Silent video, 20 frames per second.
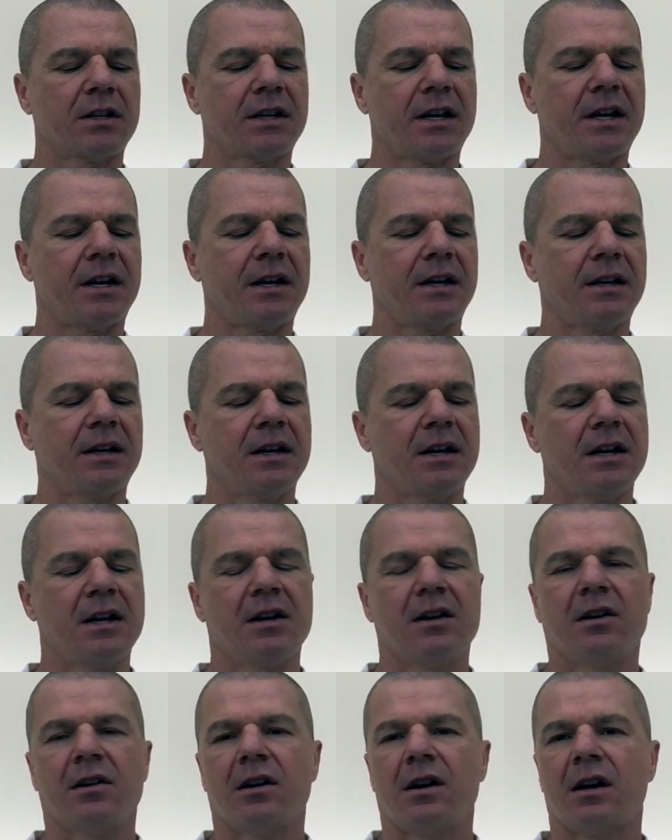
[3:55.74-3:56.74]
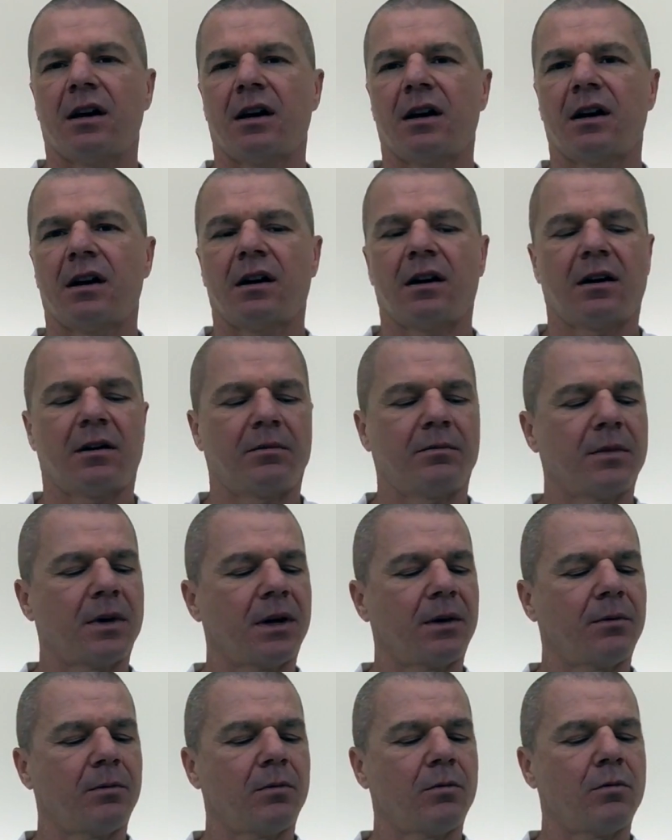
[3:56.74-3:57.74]
day.
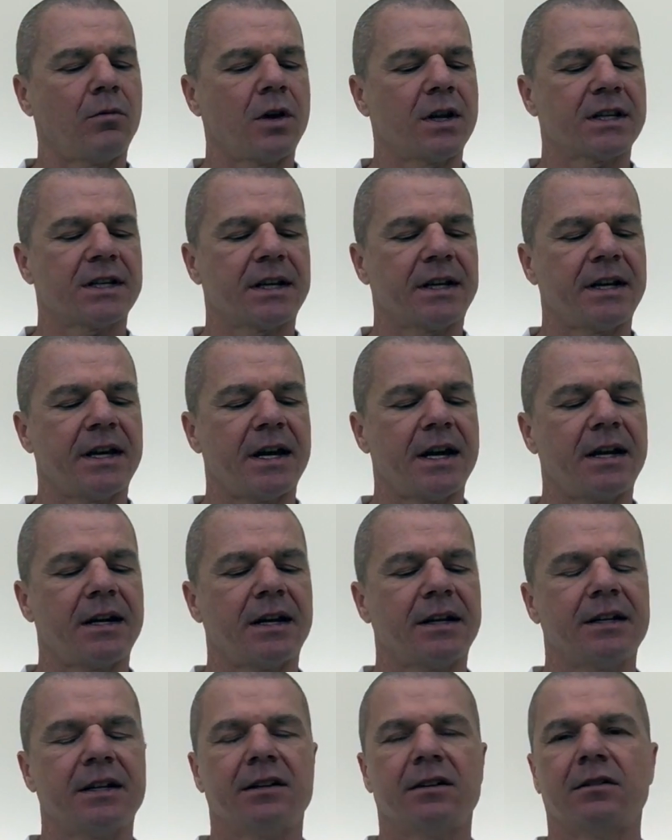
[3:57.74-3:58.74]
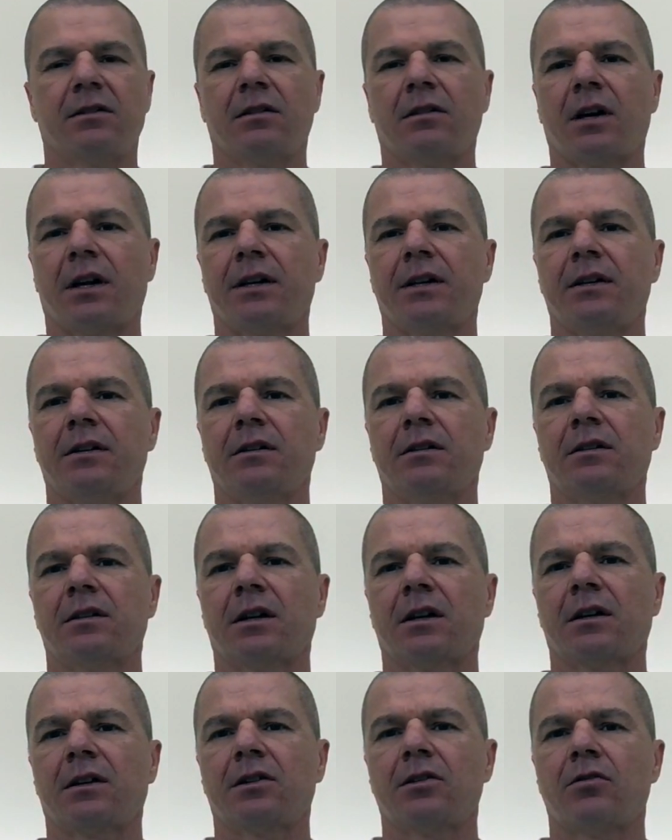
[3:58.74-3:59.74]
Once again, I didn't
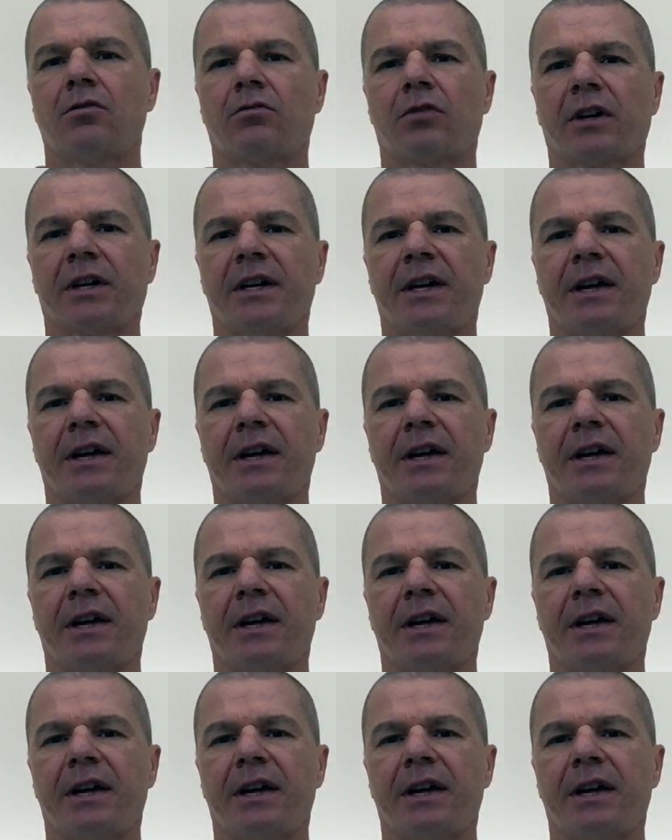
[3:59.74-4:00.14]
go really